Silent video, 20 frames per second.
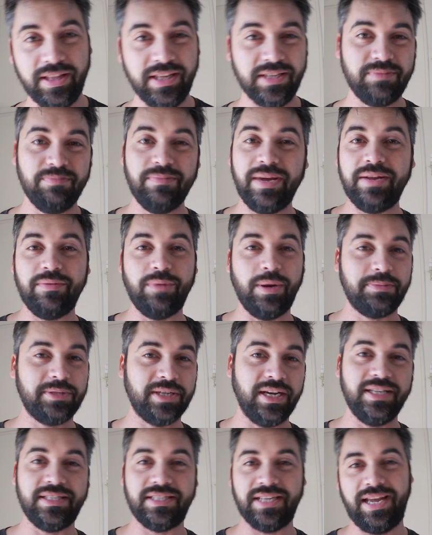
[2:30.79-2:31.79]
There's many
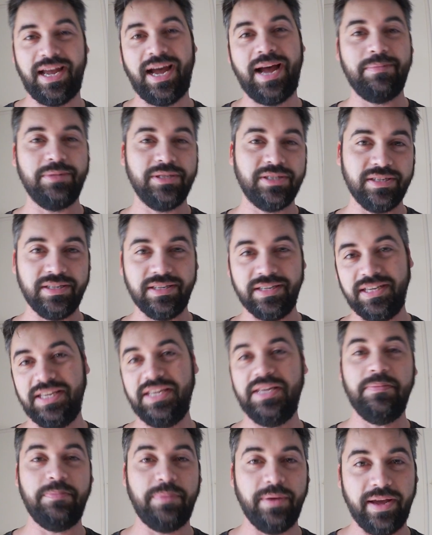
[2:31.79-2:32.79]
websites, Amazon,
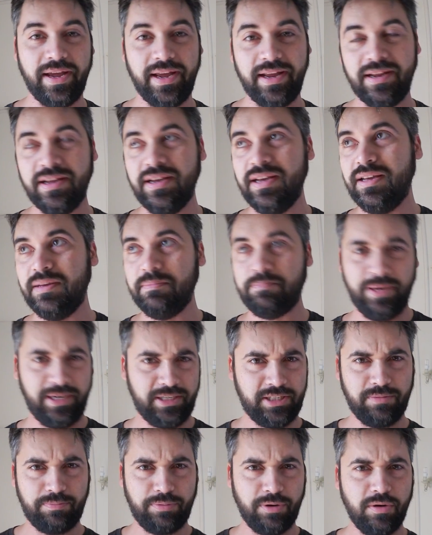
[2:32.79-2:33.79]
eBay,
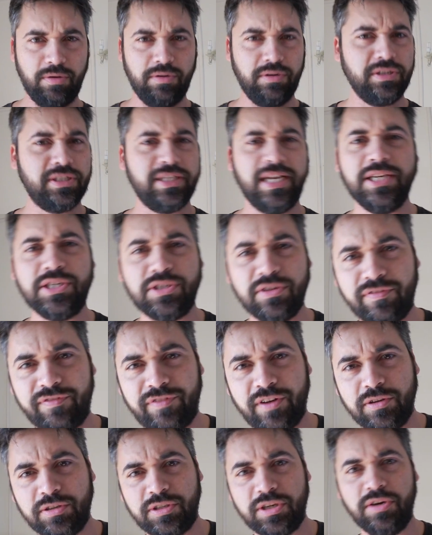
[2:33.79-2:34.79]
Pixapro or Essential
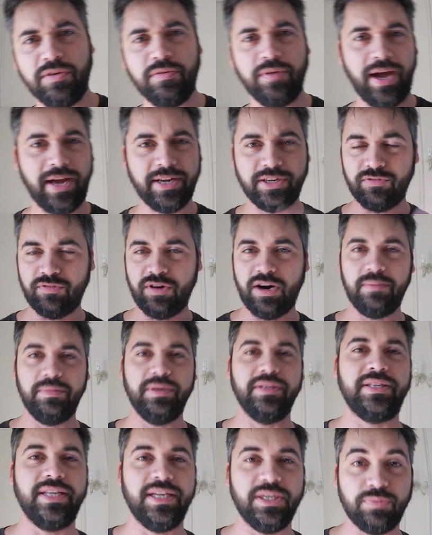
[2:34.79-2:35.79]
Photo, Adorama
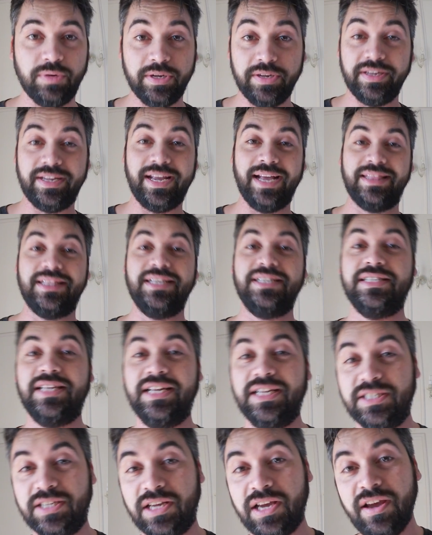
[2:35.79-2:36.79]
and things where you can get these
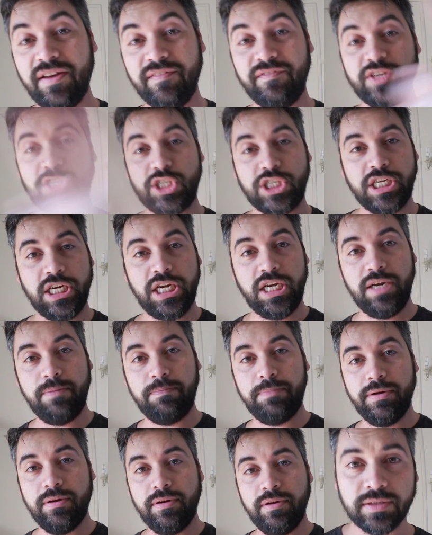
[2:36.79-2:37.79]
things for
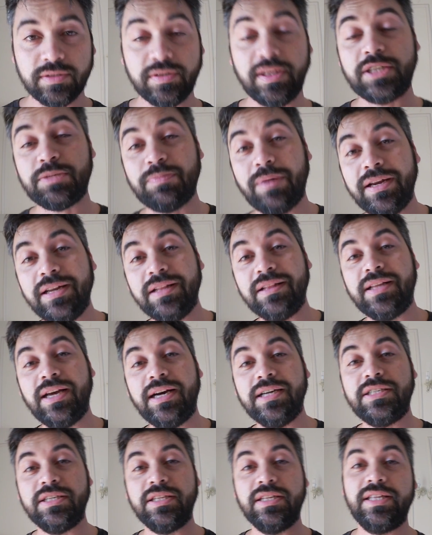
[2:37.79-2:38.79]
cheap. So that's my little
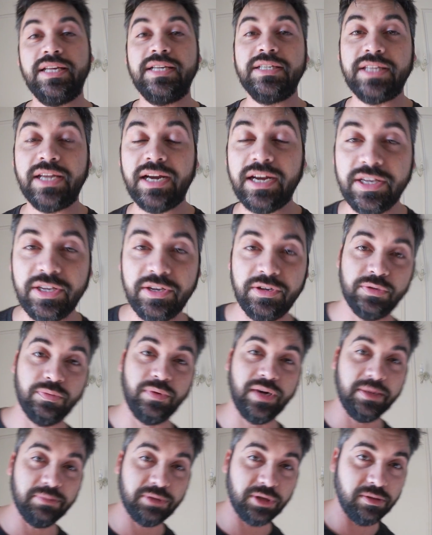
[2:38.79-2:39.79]
guide to the things that I use
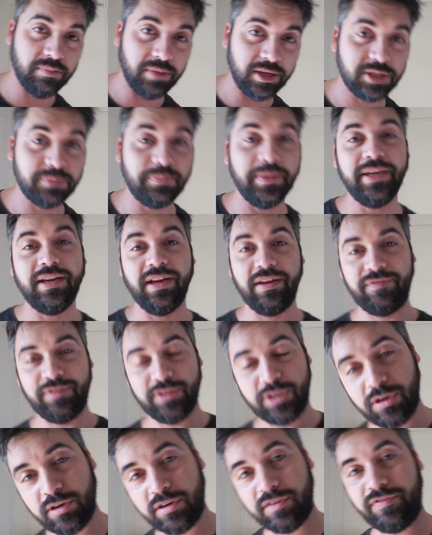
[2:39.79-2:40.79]
when I'm doing my speedlight
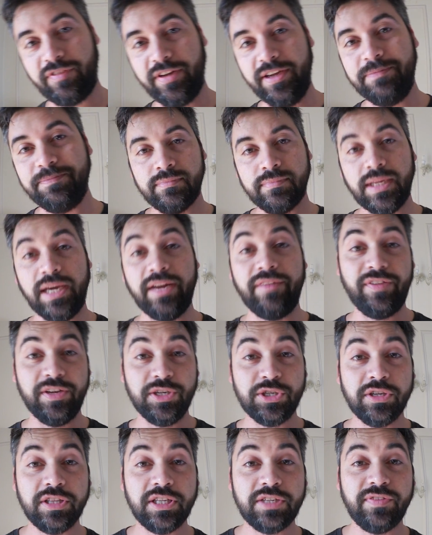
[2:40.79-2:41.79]
photography. And if you
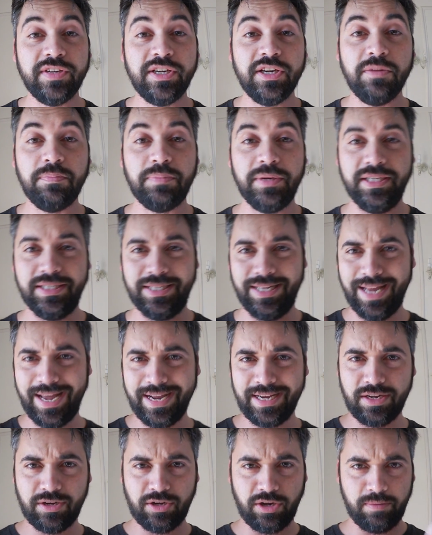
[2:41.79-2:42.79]
enjoyed this video, please
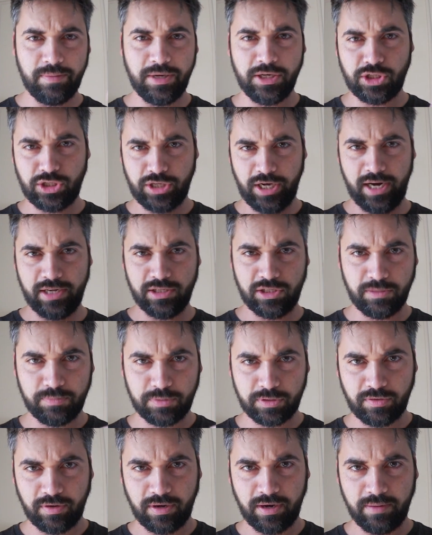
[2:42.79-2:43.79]
like, comment, share and
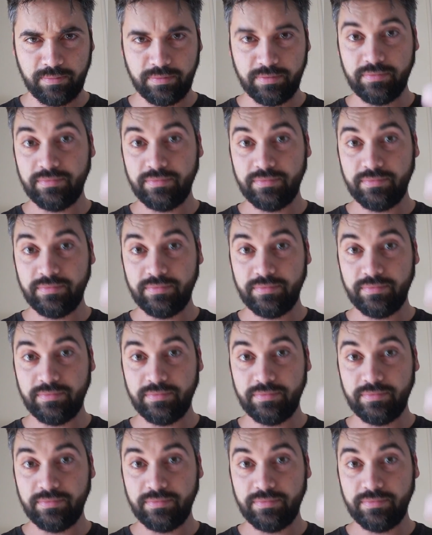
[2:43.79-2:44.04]
subscribe.